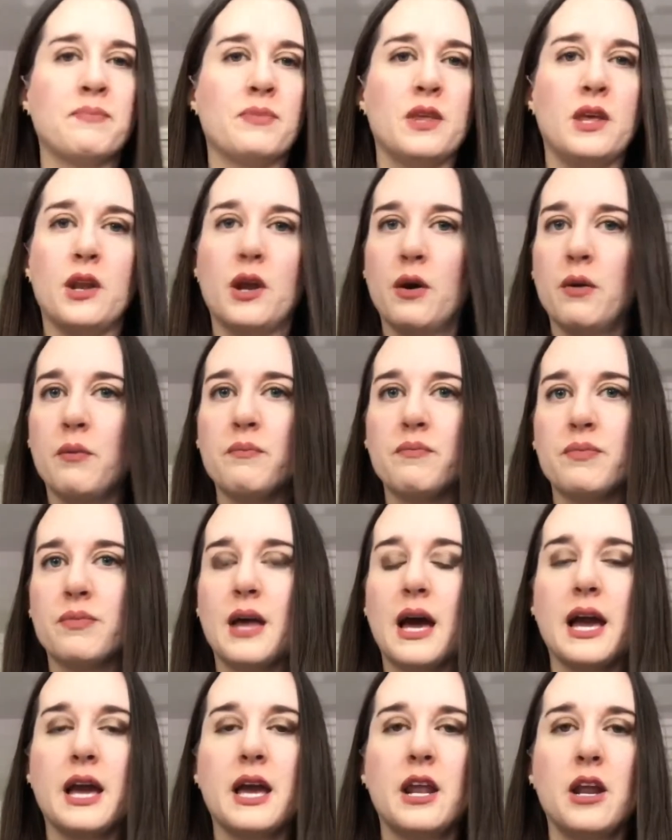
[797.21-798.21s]
you know,
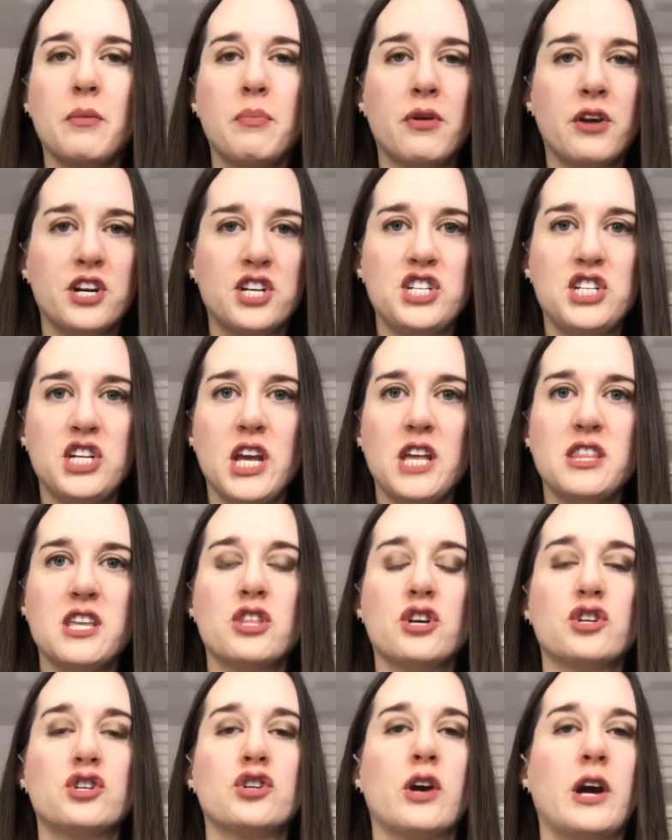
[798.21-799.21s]
I can appreciate that
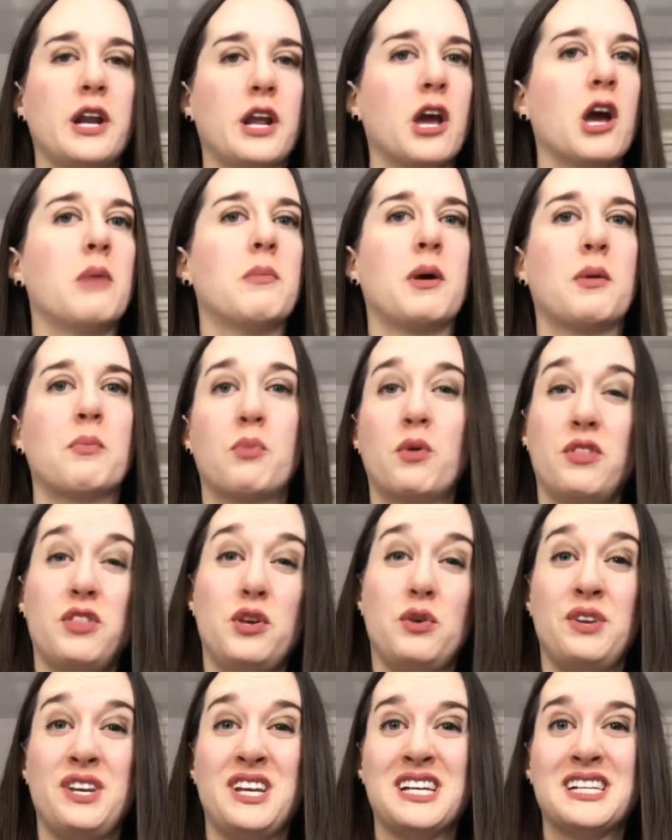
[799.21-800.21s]
they're trying to come up with
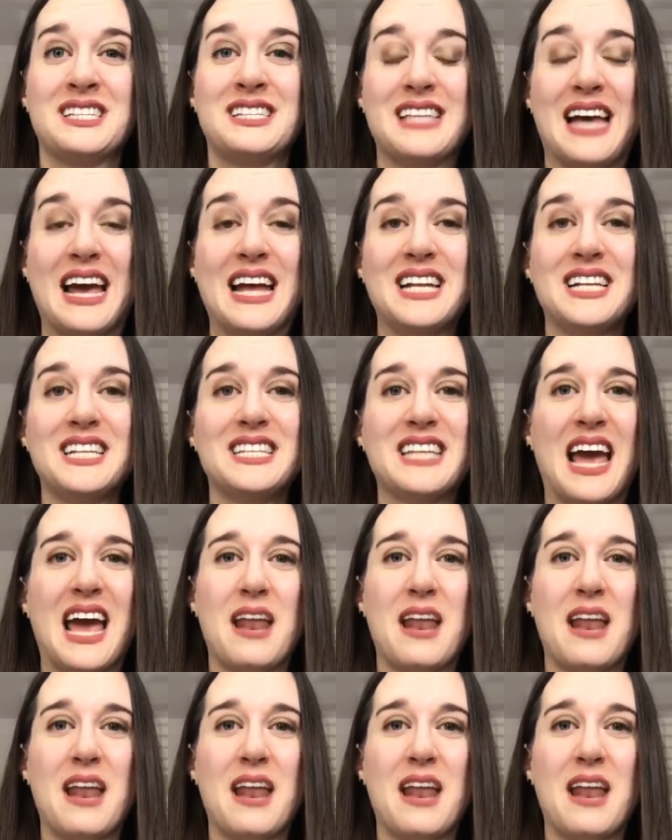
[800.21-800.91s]
unique scents,